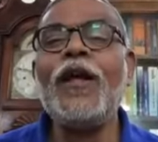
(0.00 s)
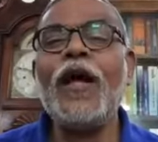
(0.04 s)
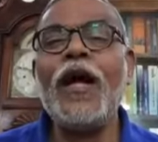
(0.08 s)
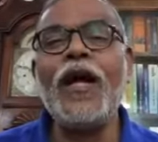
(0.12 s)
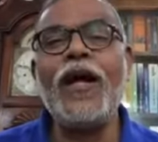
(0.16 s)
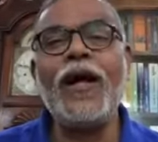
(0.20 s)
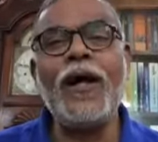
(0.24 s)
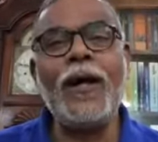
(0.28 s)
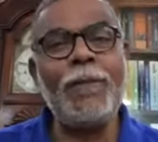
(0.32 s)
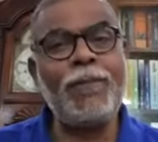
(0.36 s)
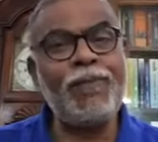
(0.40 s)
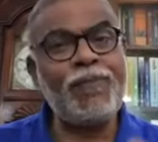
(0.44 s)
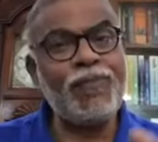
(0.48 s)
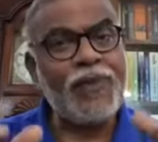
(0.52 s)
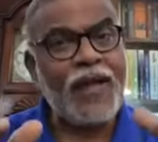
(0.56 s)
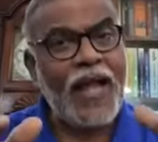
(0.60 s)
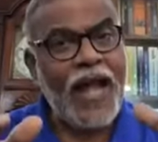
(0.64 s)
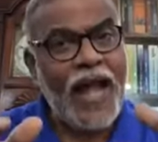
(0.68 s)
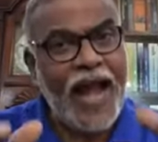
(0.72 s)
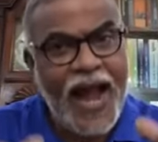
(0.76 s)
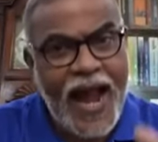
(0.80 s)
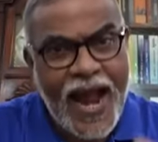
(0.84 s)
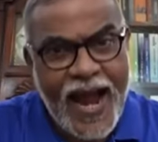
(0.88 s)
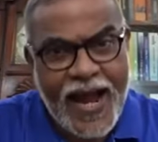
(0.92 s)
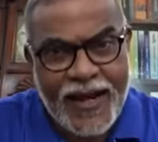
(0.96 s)
um,
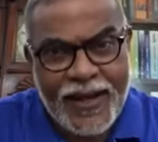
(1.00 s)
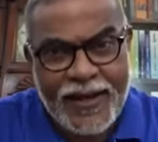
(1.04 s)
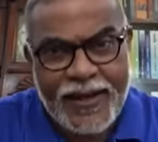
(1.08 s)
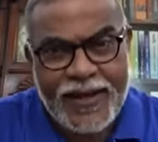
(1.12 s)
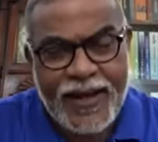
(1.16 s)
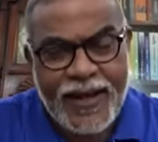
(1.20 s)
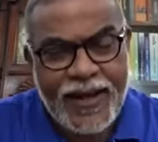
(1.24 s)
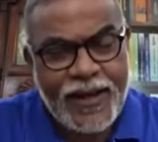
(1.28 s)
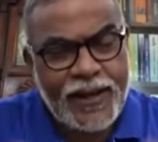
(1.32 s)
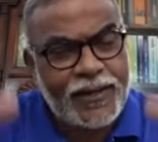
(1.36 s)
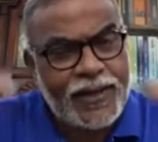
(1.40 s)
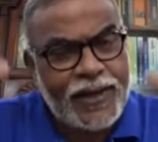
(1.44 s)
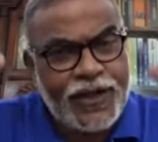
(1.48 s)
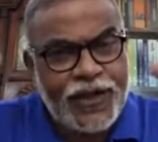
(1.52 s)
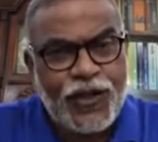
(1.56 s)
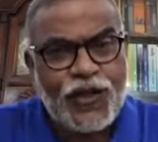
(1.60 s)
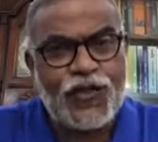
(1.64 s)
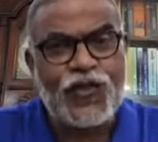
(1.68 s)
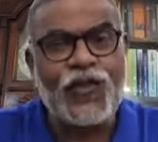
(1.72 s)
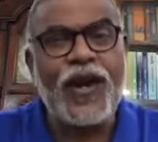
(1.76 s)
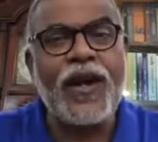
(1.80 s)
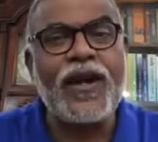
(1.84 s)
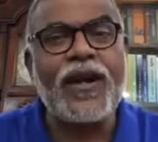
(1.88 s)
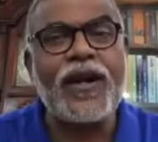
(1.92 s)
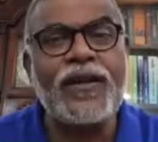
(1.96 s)
and uh,
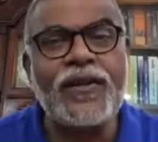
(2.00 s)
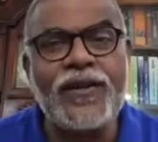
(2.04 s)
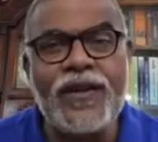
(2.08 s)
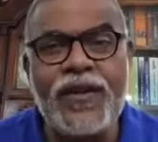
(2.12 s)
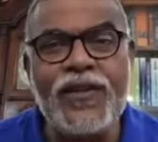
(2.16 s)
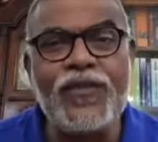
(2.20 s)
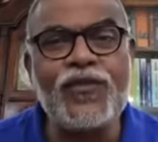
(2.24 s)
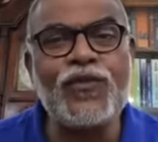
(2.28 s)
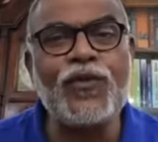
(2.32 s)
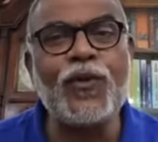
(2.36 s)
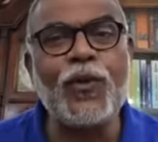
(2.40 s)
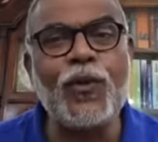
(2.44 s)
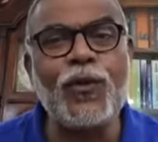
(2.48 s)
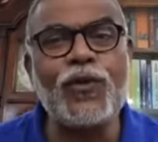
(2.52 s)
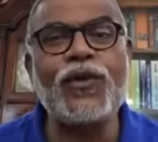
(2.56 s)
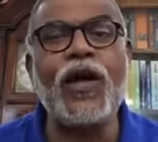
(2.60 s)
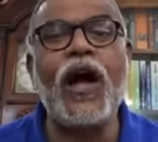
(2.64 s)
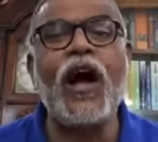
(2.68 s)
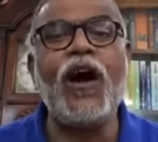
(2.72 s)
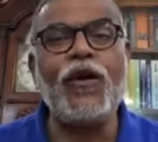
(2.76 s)
industrial countries' growth